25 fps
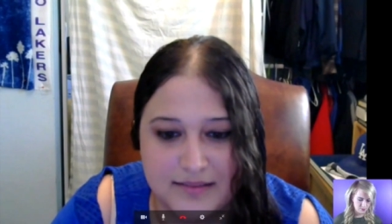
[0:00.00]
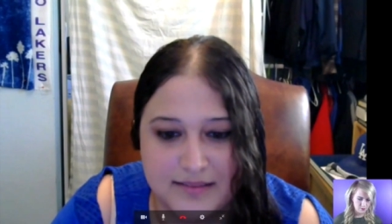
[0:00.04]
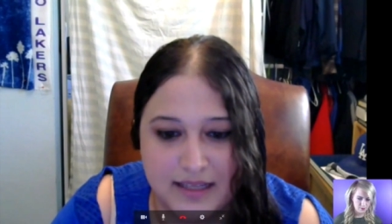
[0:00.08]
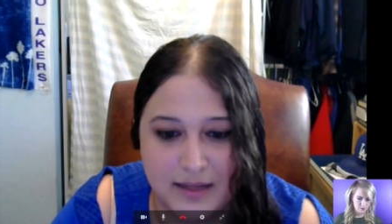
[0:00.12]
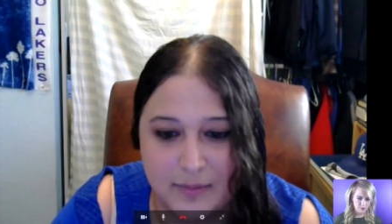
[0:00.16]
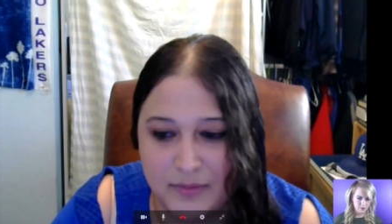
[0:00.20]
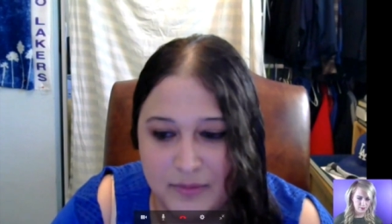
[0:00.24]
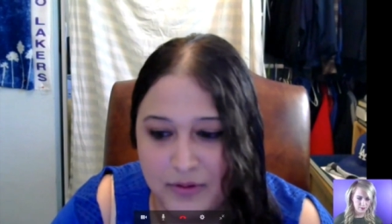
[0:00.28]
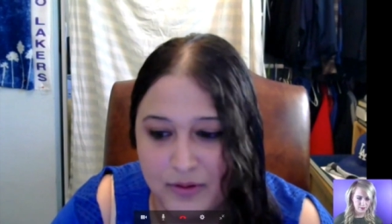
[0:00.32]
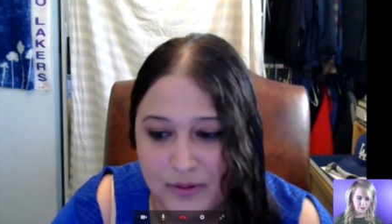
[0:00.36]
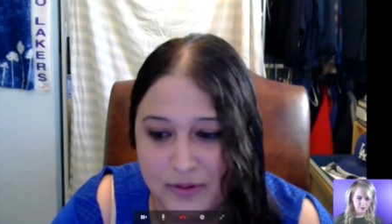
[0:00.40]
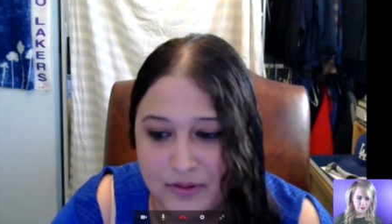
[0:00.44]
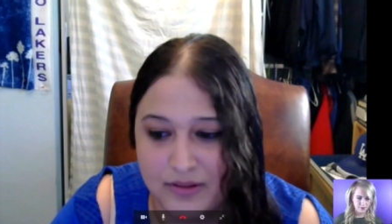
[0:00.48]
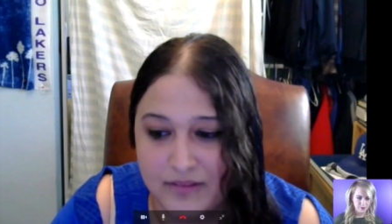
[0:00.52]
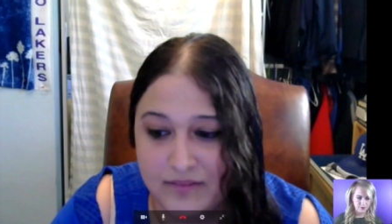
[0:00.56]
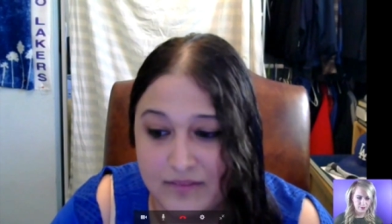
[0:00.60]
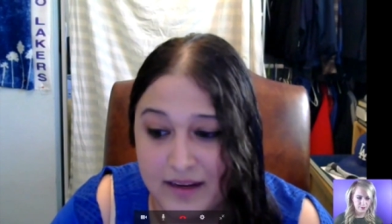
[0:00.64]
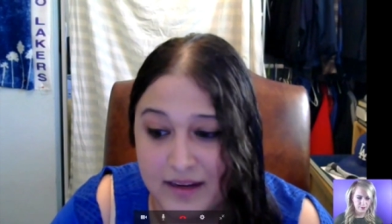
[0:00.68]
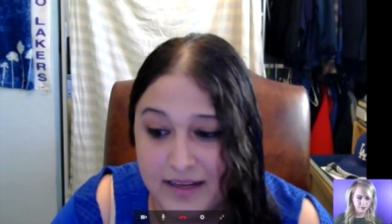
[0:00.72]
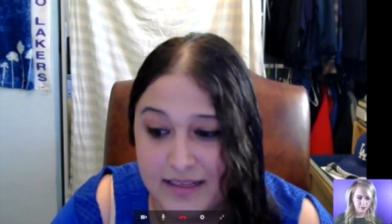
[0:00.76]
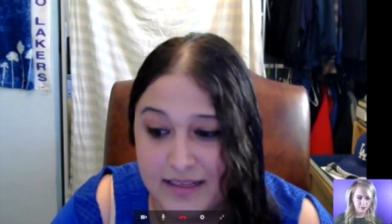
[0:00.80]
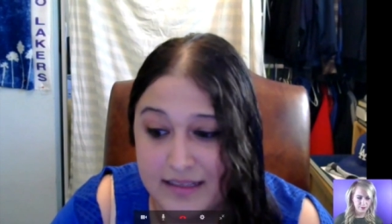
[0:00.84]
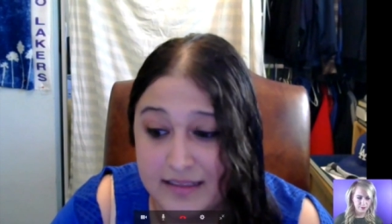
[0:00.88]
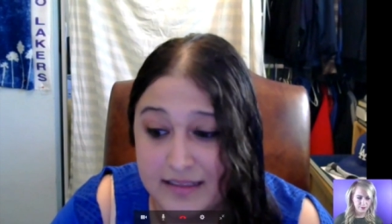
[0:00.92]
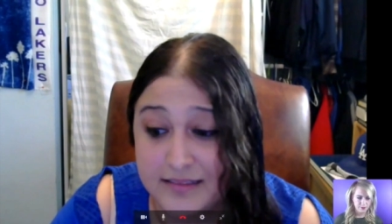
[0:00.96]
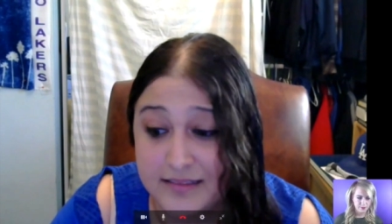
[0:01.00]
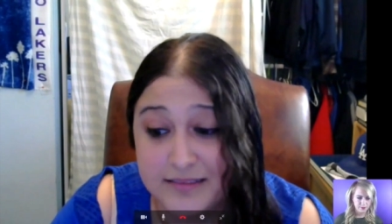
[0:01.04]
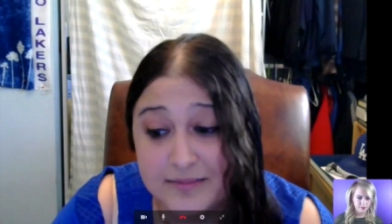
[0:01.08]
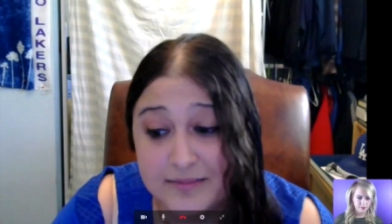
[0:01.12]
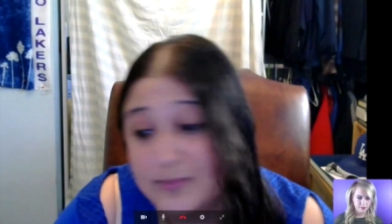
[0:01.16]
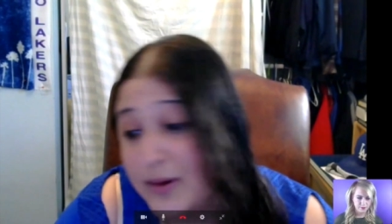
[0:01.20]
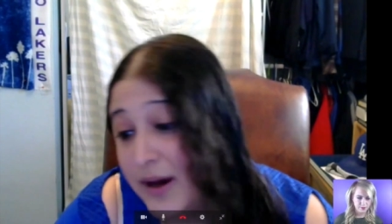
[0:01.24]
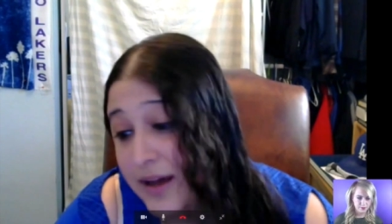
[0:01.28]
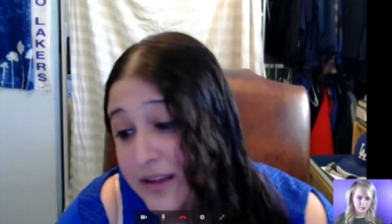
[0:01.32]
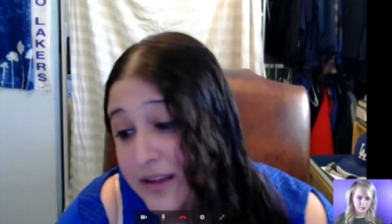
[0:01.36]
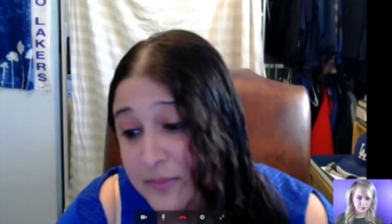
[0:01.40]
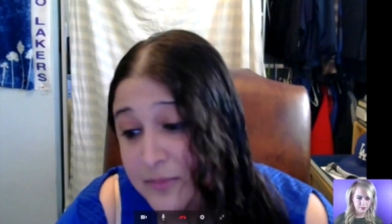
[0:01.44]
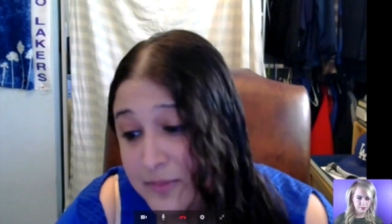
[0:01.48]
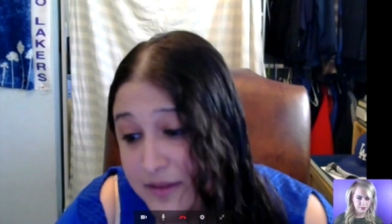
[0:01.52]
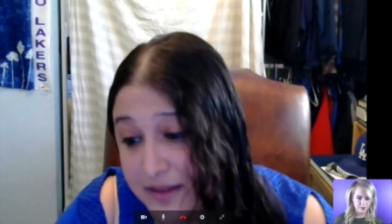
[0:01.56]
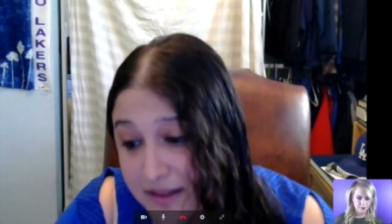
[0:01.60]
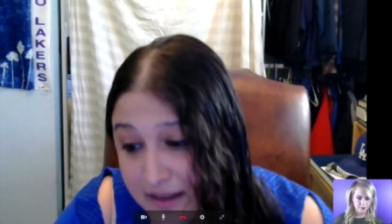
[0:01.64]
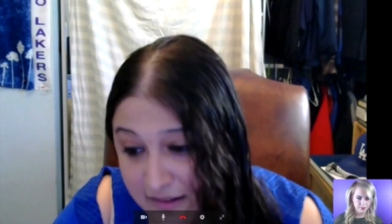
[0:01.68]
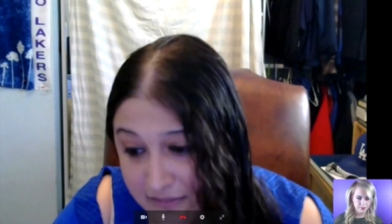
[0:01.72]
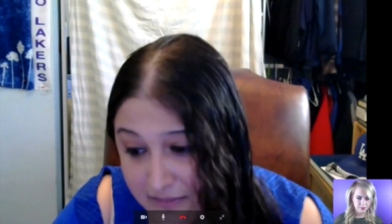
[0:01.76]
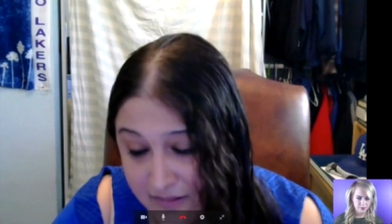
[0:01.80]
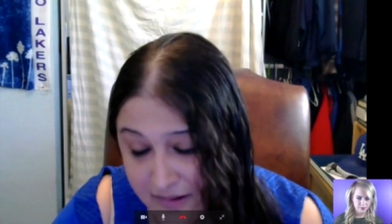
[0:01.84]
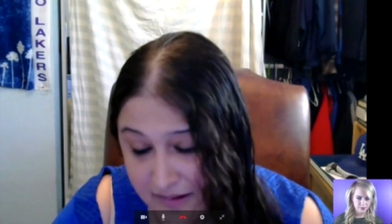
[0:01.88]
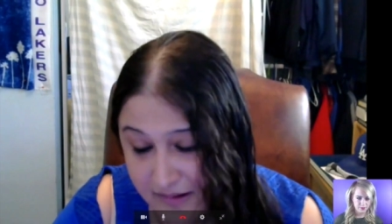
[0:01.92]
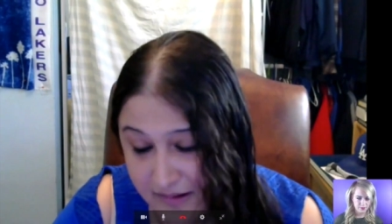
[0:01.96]
Game of Thrones and Vikings, possibly
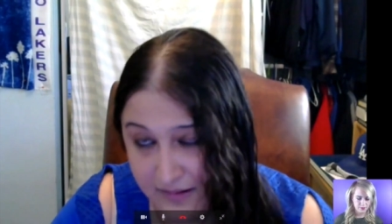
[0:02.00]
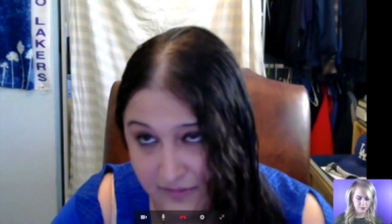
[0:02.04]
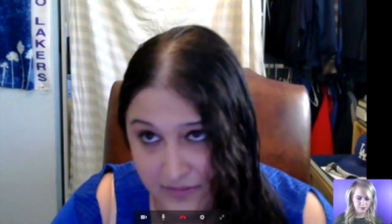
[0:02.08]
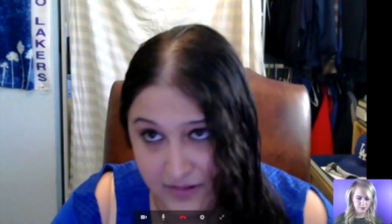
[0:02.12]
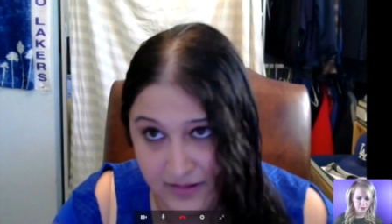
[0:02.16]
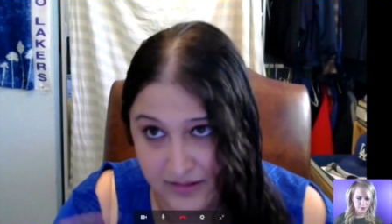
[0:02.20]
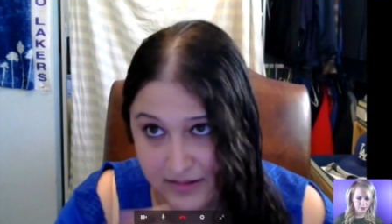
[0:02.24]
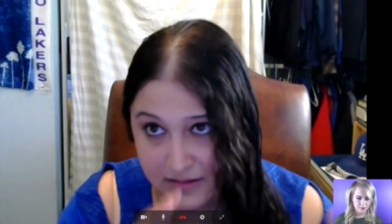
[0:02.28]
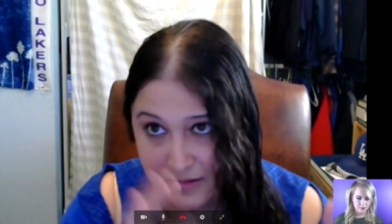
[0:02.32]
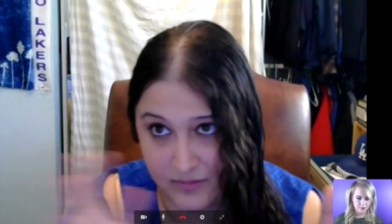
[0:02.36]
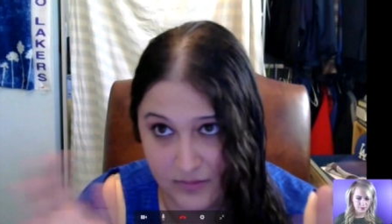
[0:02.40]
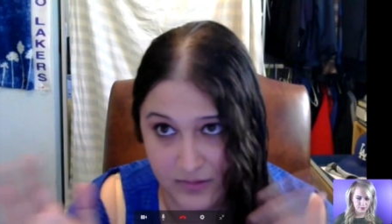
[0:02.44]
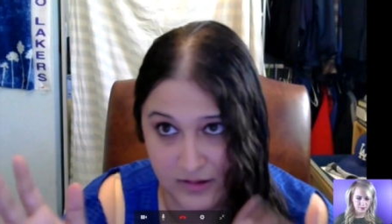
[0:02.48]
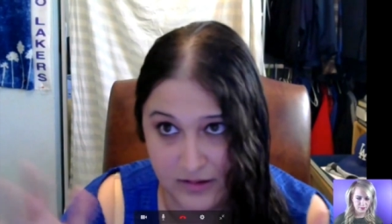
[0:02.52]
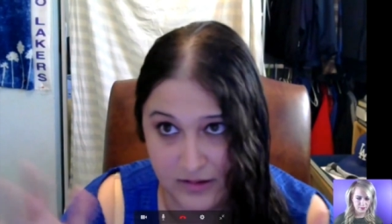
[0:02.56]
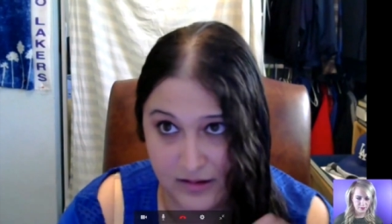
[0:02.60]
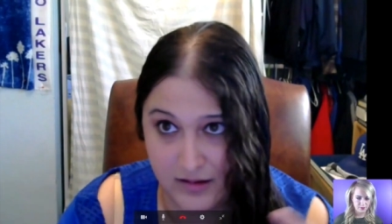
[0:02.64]
if, it, if it's